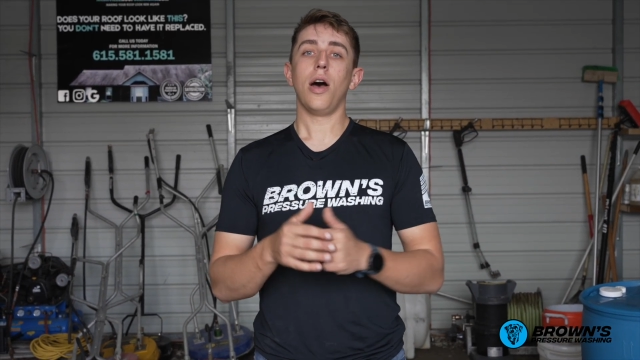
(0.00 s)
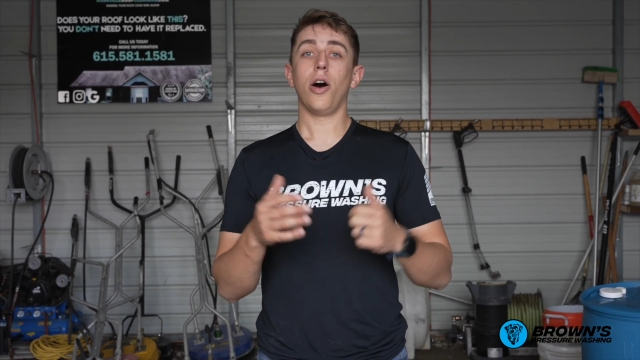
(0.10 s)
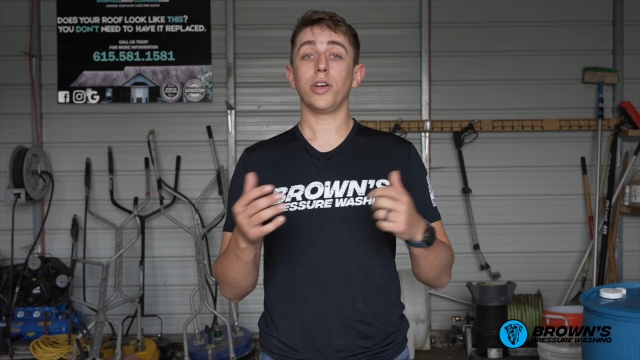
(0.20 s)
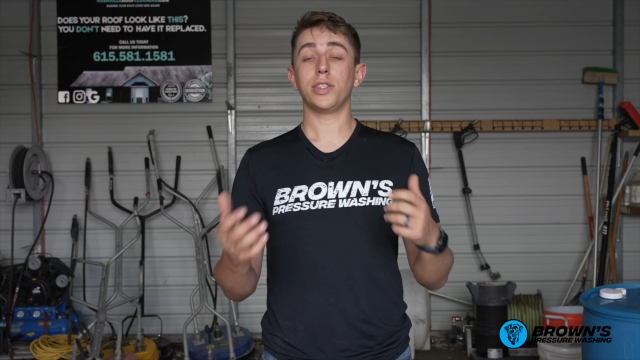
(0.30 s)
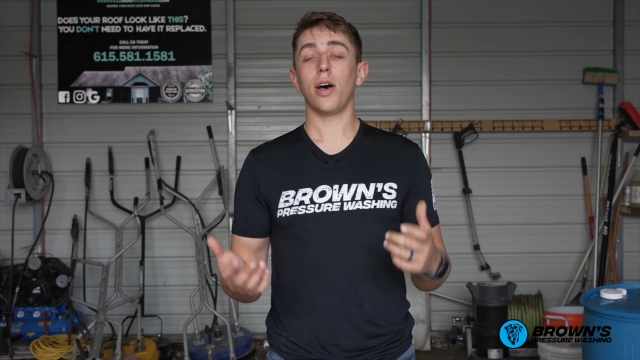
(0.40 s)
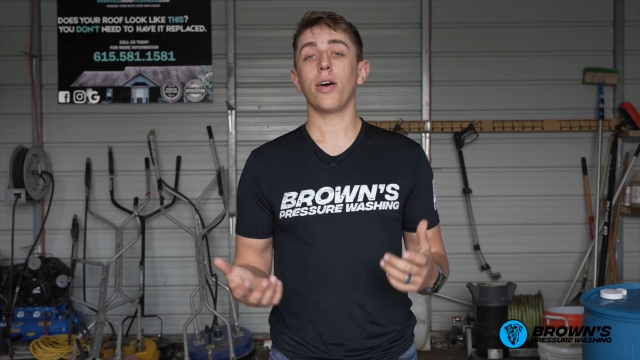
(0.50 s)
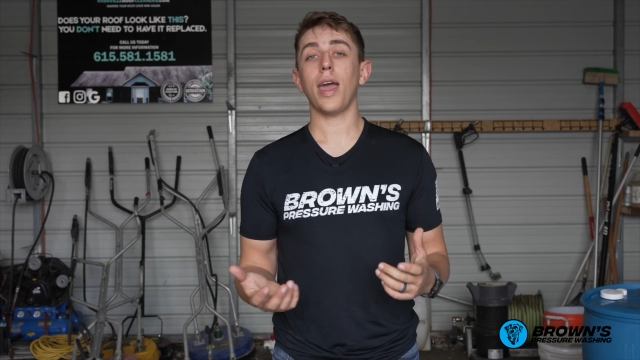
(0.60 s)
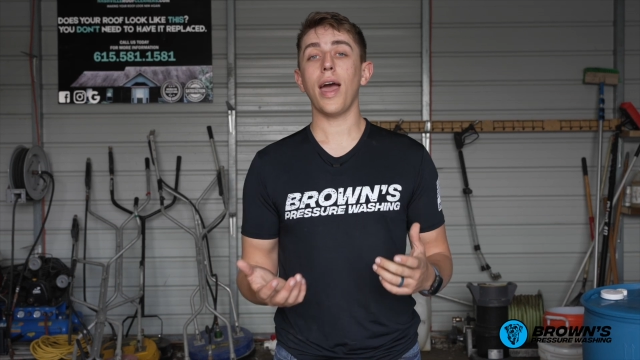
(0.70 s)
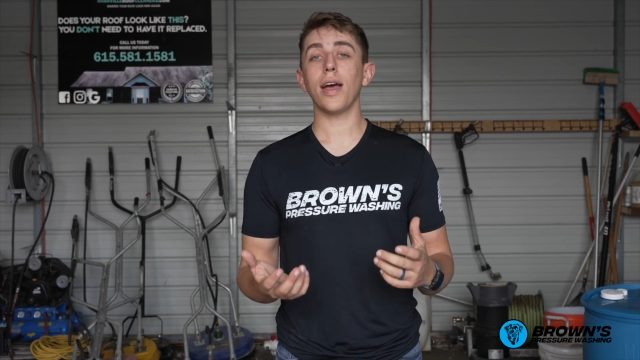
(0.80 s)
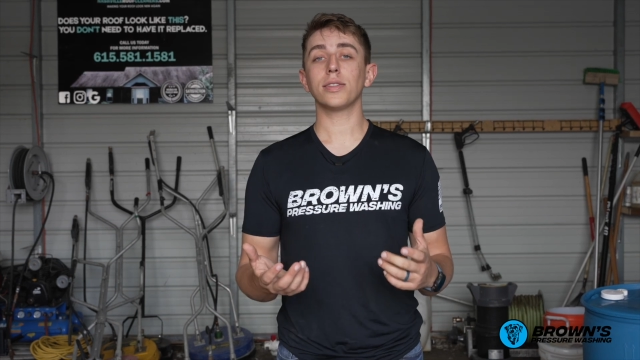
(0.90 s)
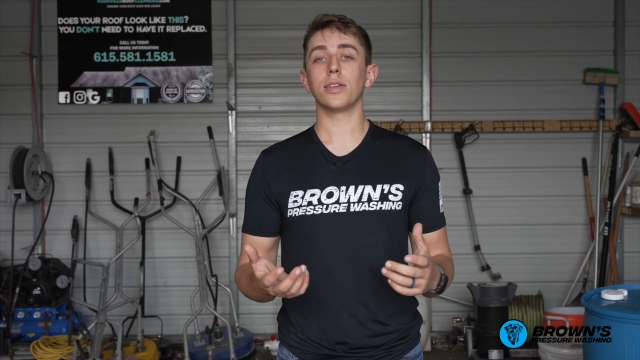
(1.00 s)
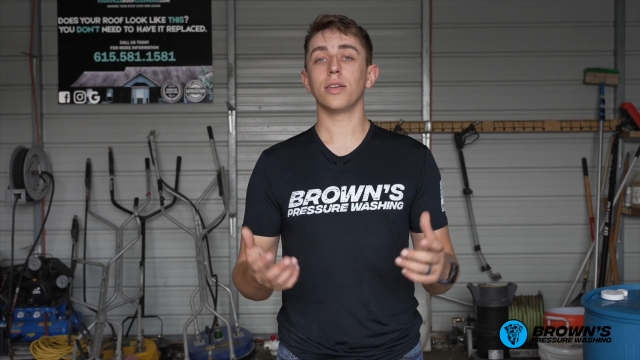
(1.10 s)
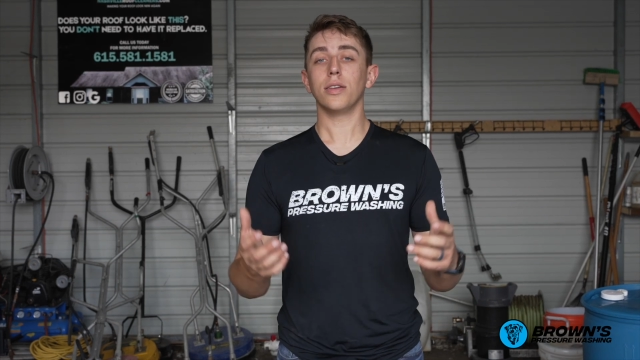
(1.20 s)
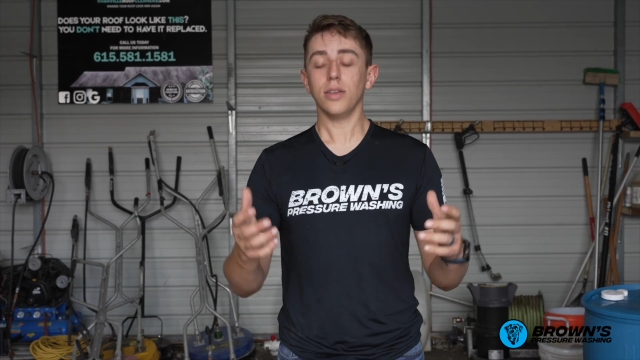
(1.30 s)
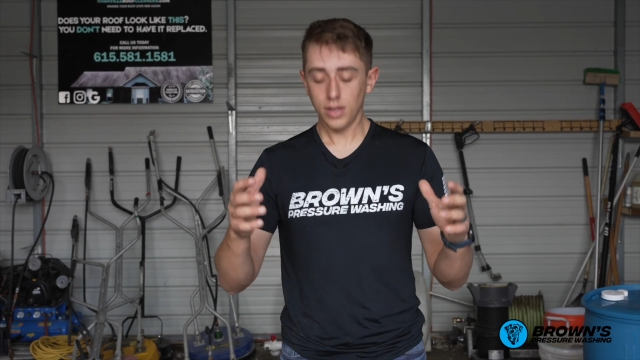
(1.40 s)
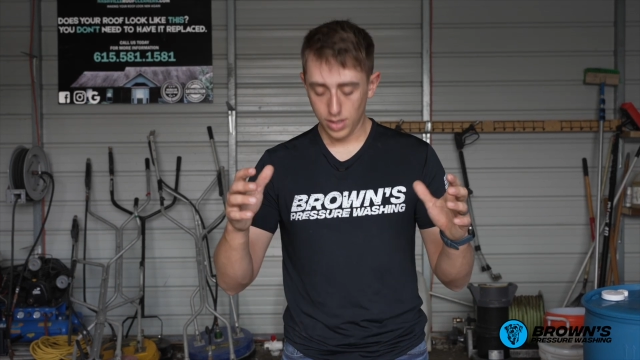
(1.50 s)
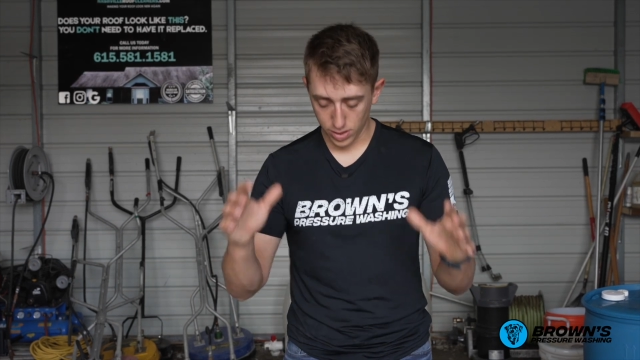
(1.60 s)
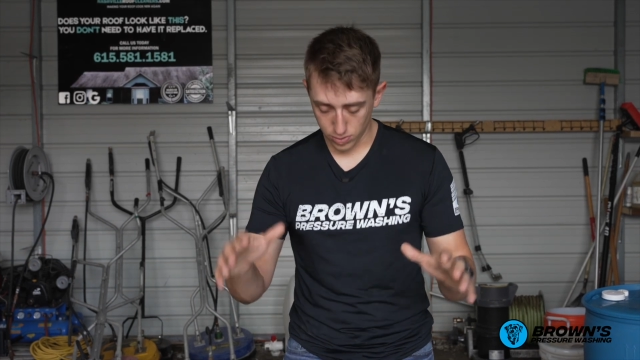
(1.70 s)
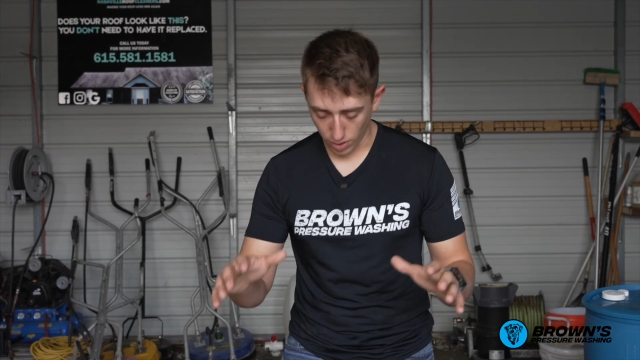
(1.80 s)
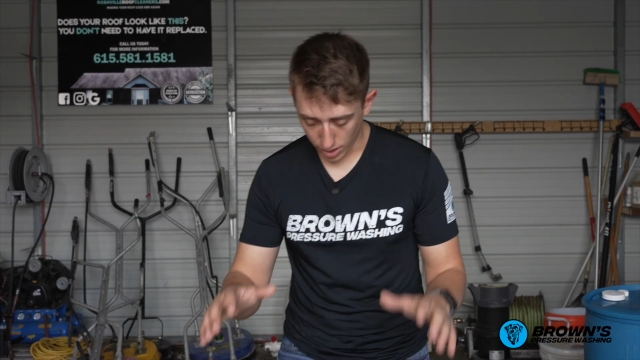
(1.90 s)
Oxalic acid
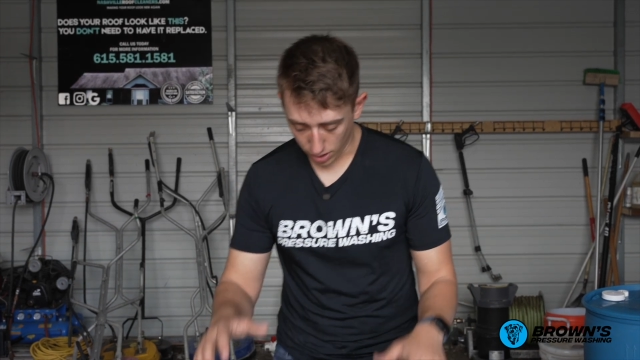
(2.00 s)
is right